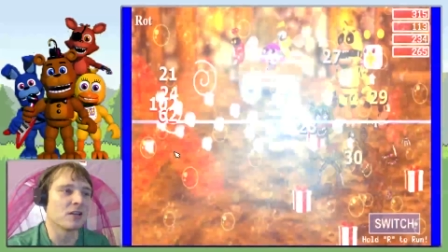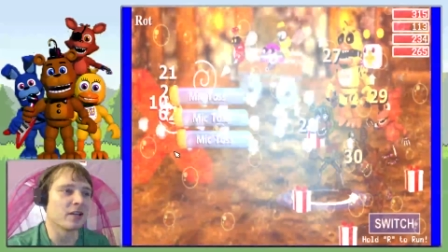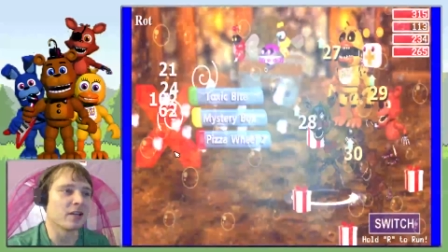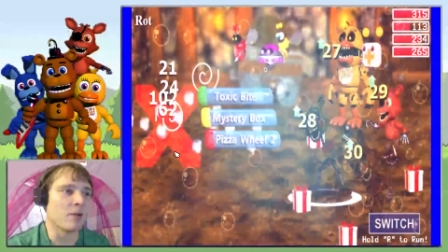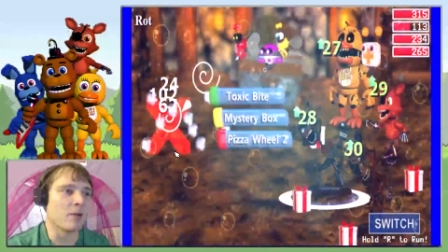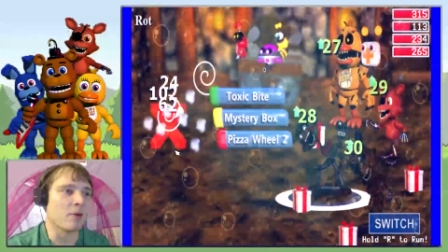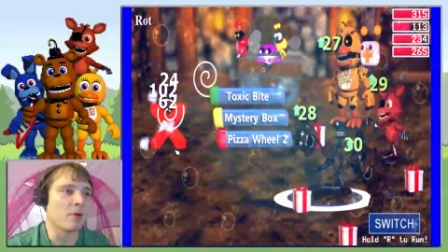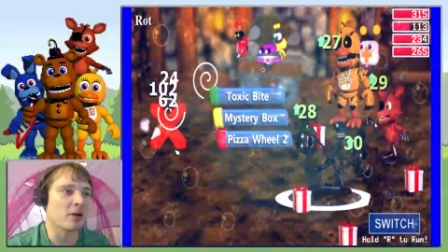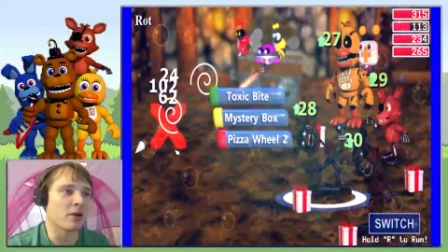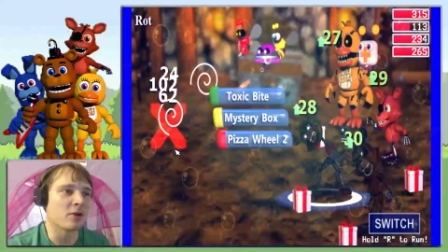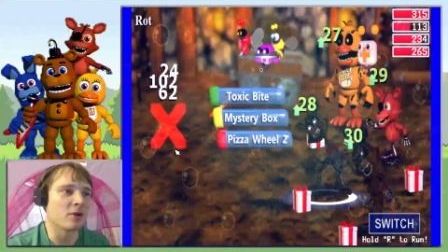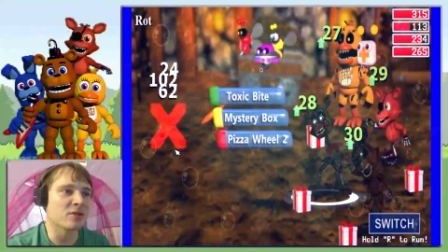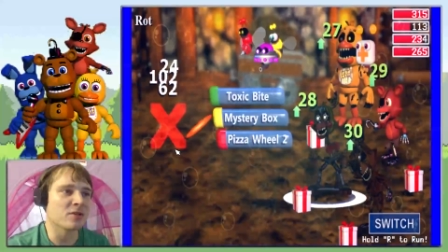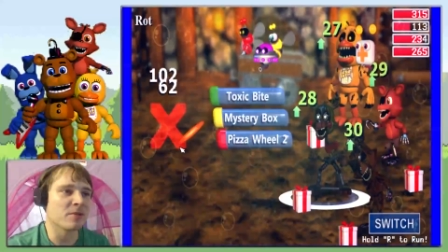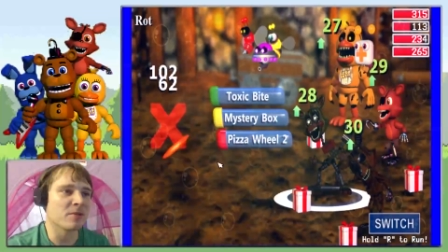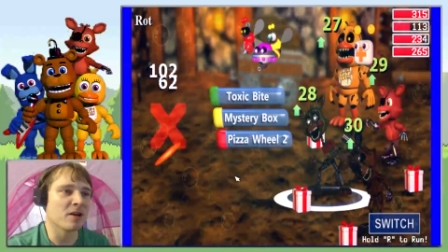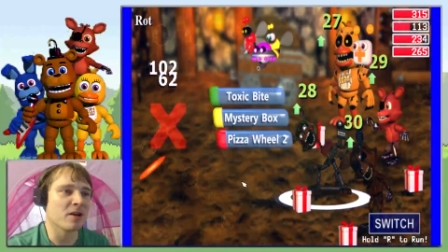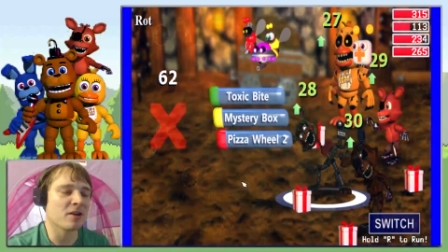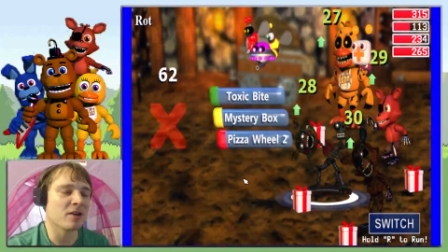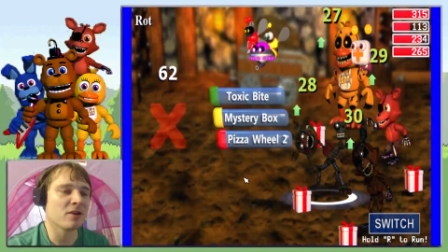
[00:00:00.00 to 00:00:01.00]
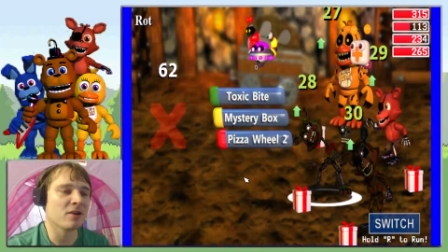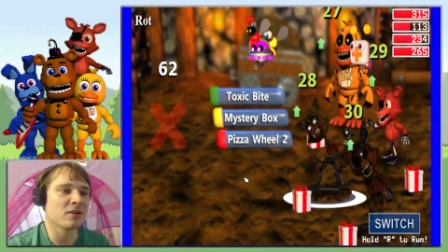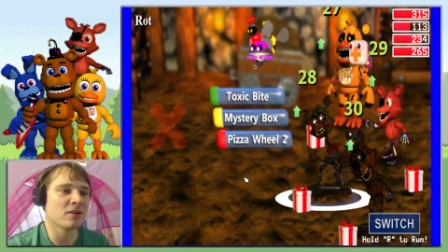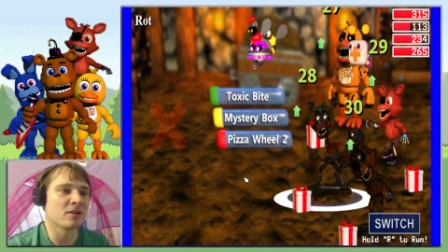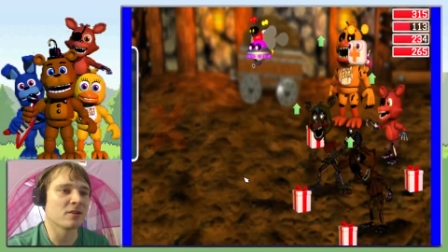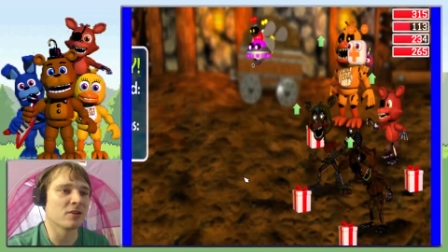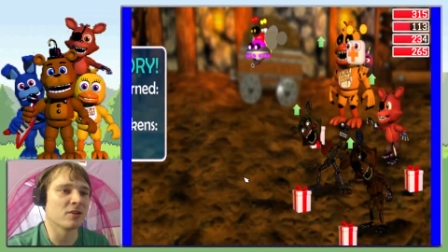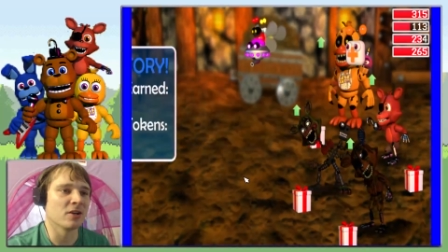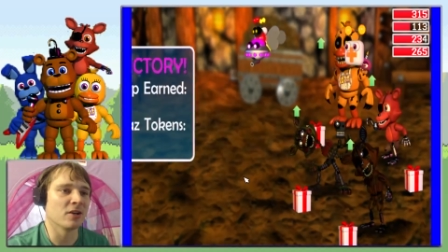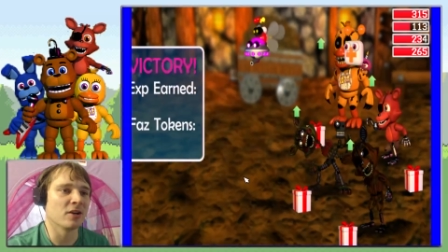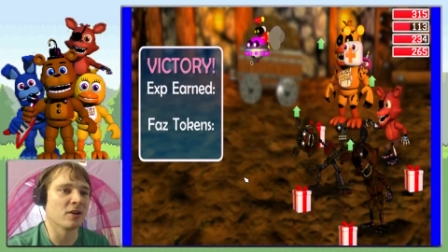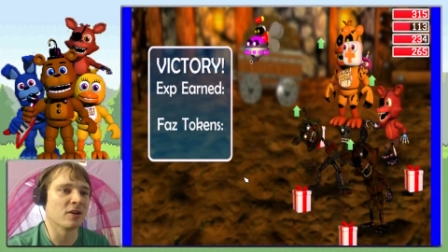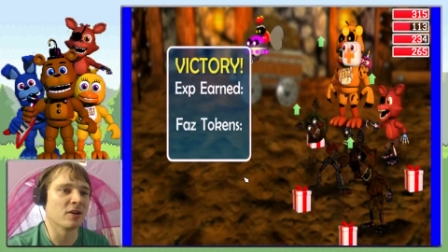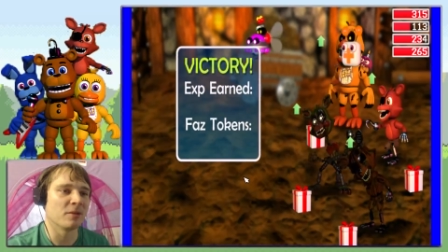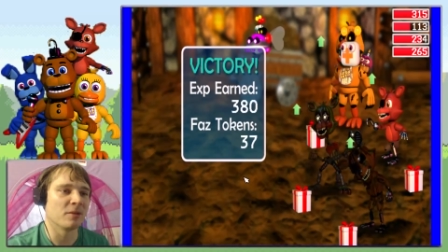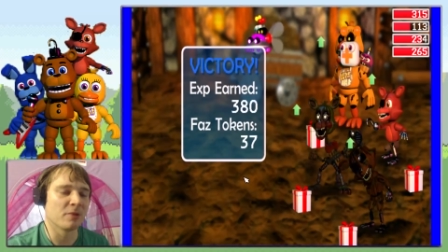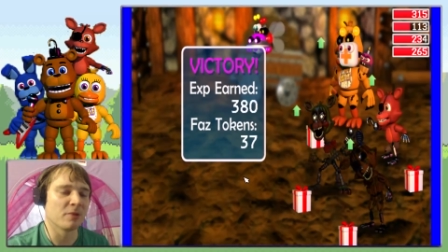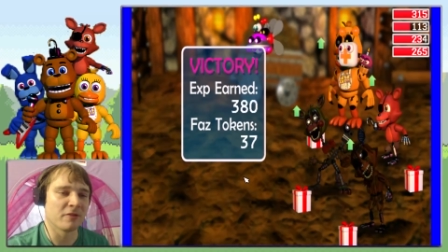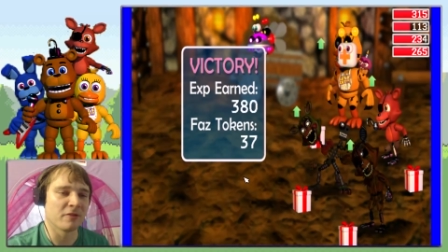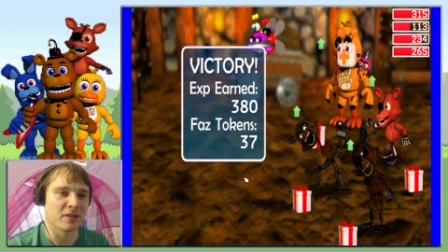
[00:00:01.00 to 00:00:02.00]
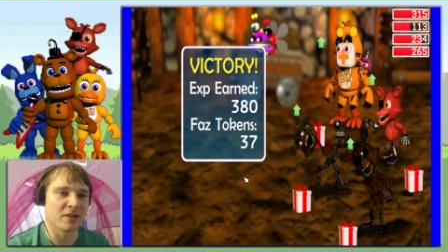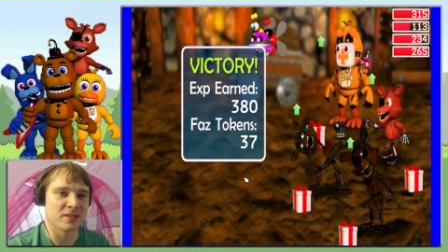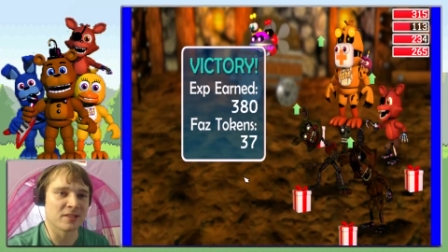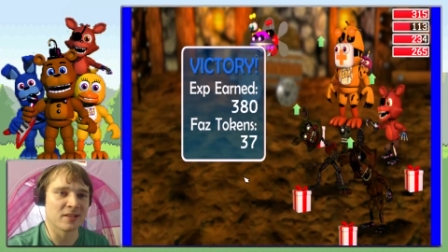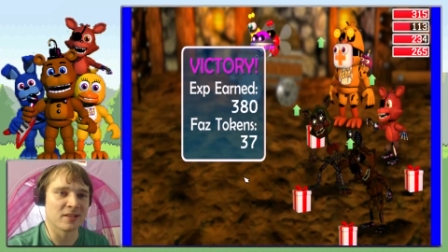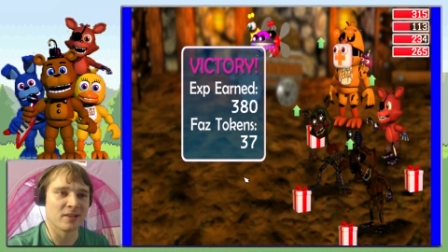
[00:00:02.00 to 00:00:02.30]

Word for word: Hey, water hose him out of here? Good, perfect.